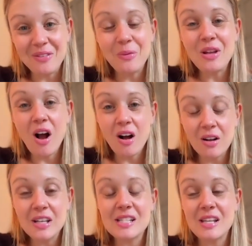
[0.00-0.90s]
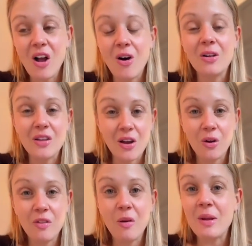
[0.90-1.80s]
We honestly all
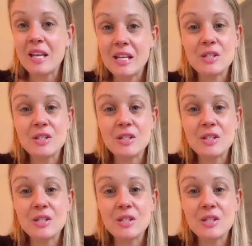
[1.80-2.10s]
know that we need